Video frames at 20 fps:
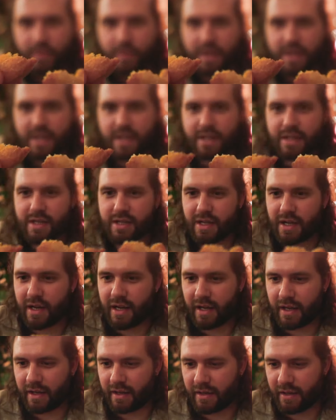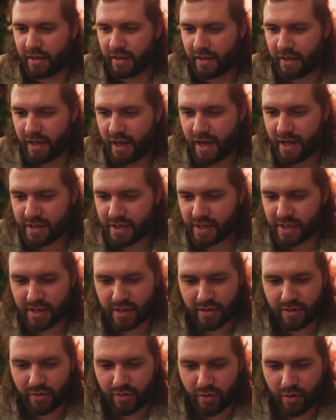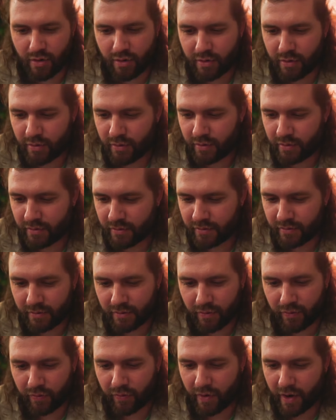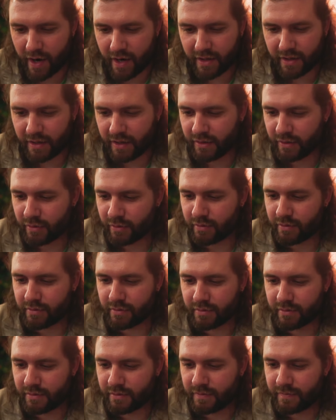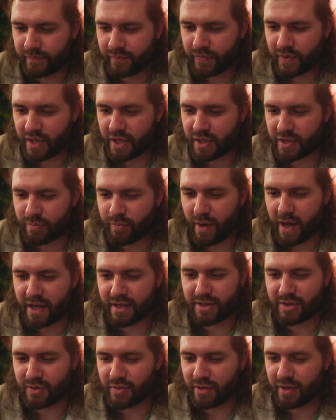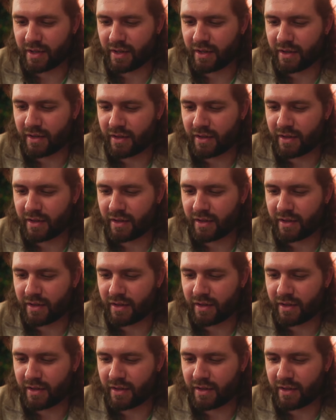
So basically it's just like, yeah, just cockle fried into these pastry